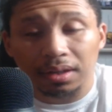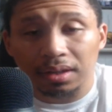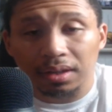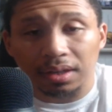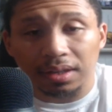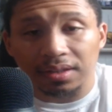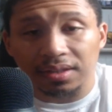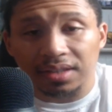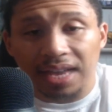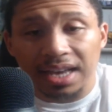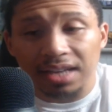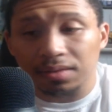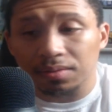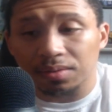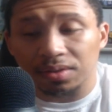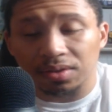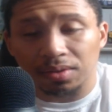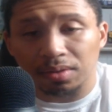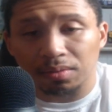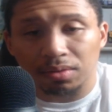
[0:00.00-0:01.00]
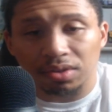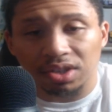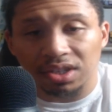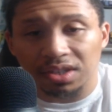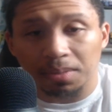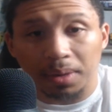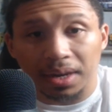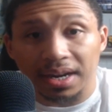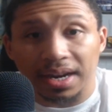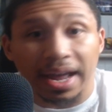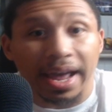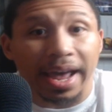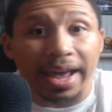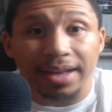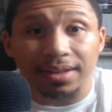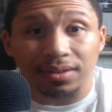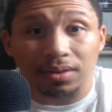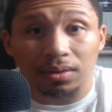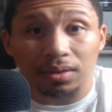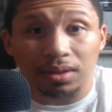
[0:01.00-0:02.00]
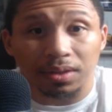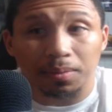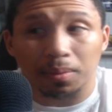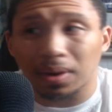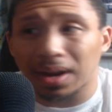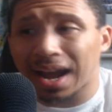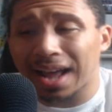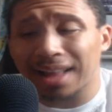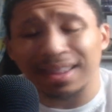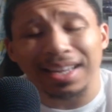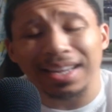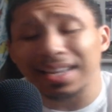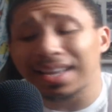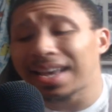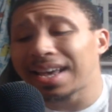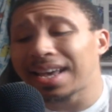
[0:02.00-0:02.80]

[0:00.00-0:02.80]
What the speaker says: because Gates was just being an asshole at this point. I think